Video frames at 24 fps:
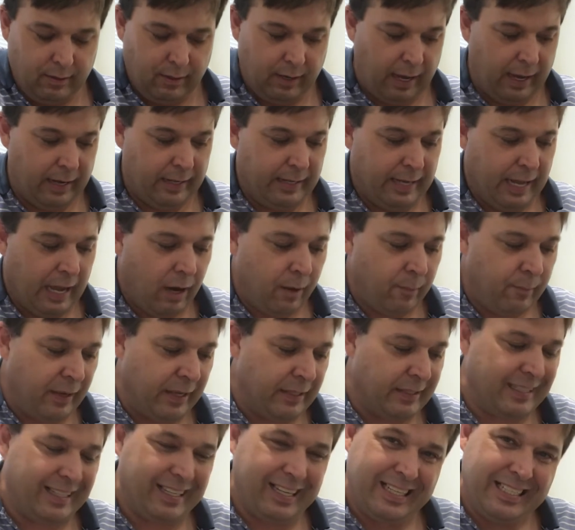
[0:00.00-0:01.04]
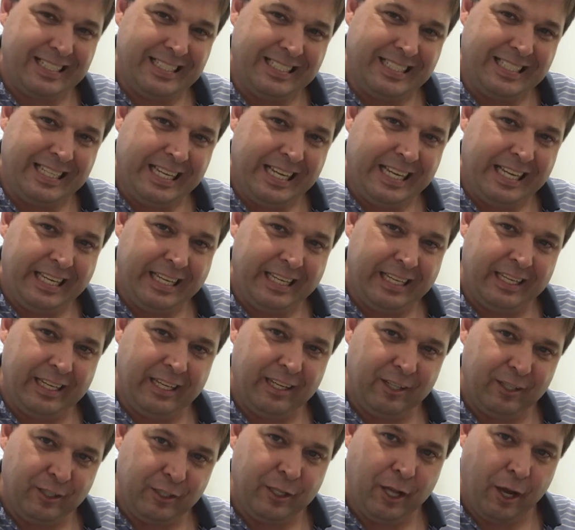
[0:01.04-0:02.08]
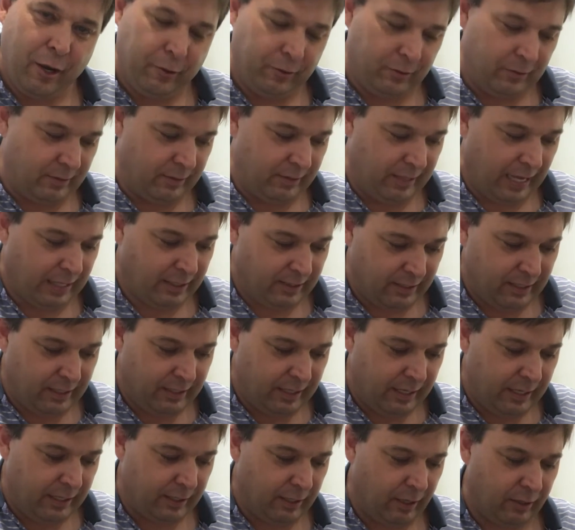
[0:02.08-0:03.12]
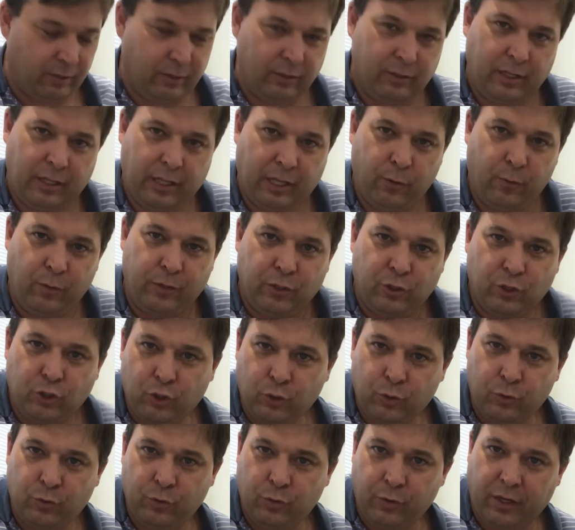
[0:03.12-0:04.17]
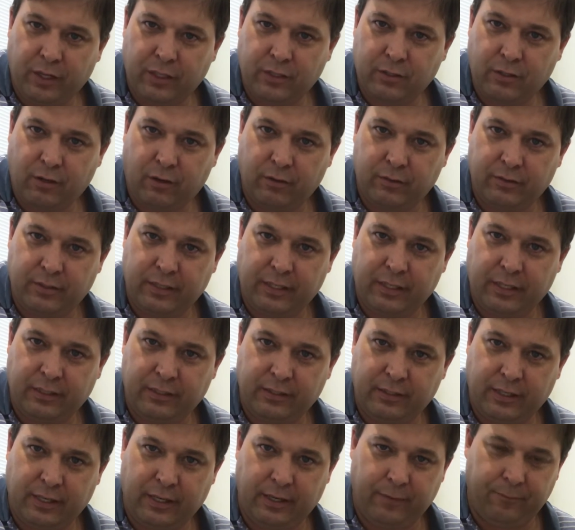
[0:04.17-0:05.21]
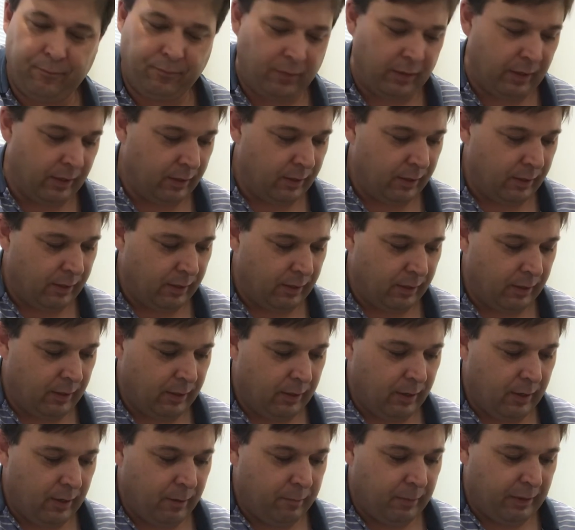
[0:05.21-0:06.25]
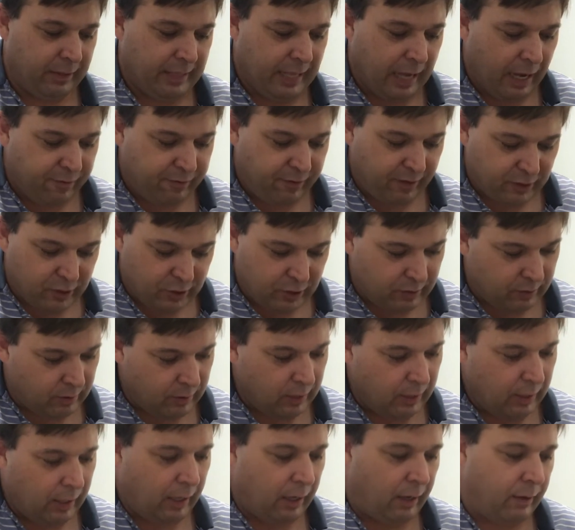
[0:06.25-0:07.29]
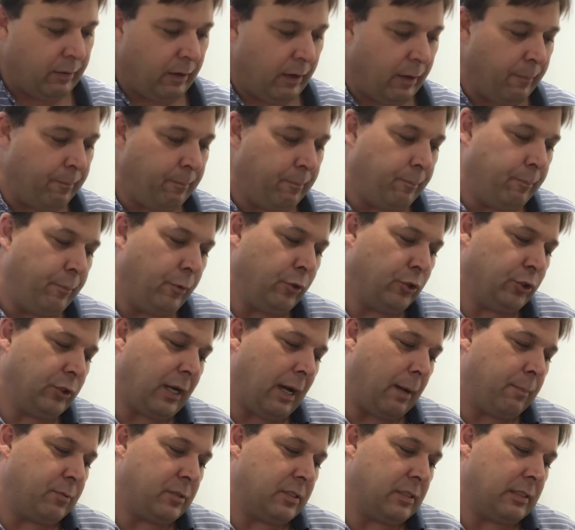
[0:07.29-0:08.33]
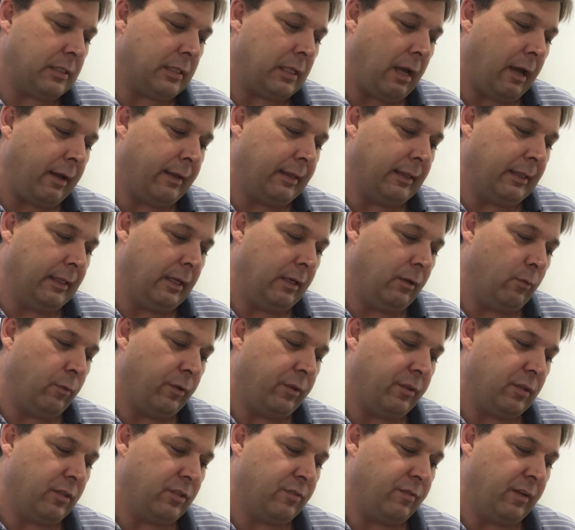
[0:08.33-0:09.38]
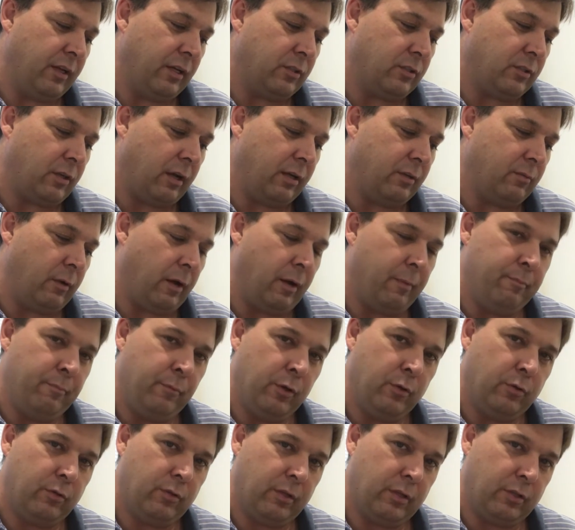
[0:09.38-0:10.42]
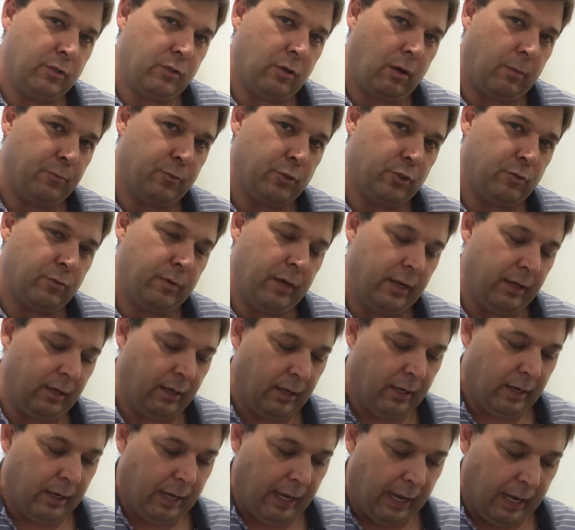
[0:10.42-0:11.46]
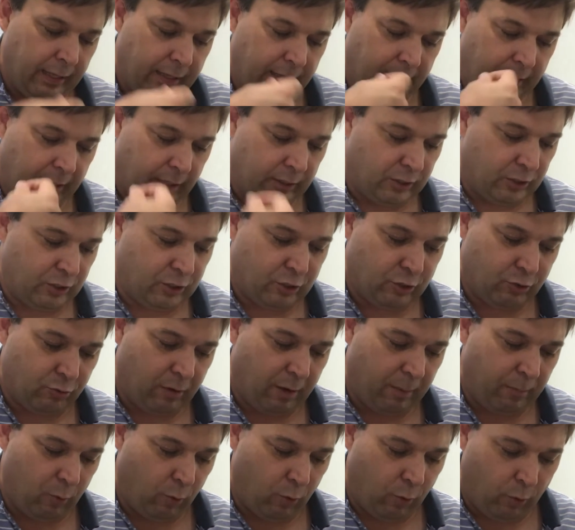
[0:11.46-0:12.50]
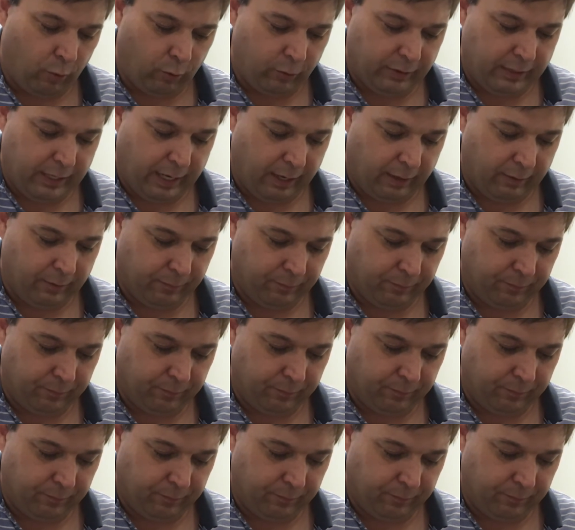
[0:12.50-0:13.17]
And now I'm hitting a D note. That's the D note. You know, like when you tune your guitar, D and D. But now if I push up slightly with this finger, so I mute the top string, and then I just strum all down.